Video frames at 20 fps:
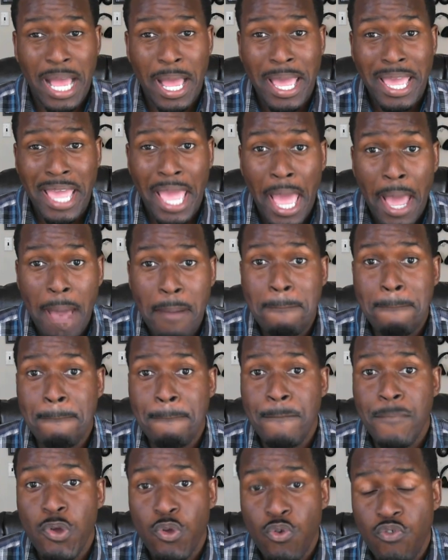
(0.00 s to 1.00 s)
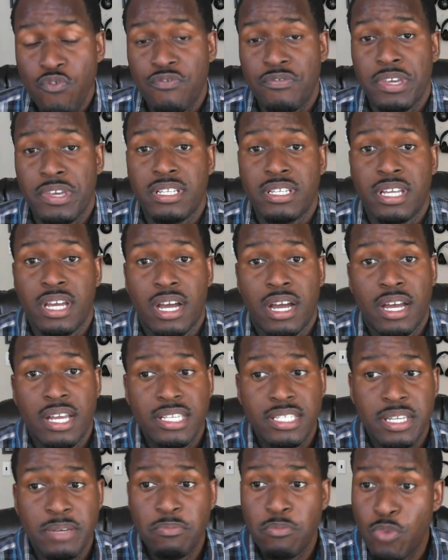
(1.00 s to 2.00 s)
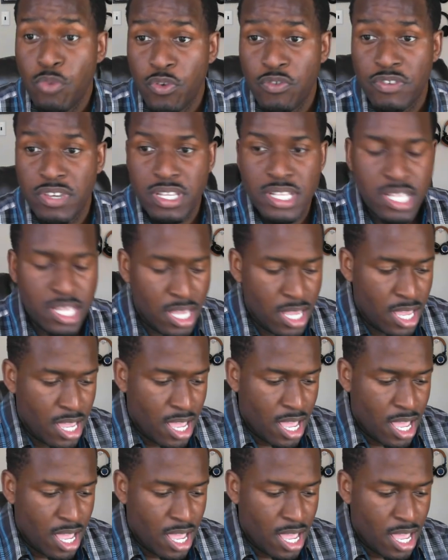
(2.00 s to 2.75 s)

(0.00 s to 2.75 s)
I am moving, guys. I'm moving.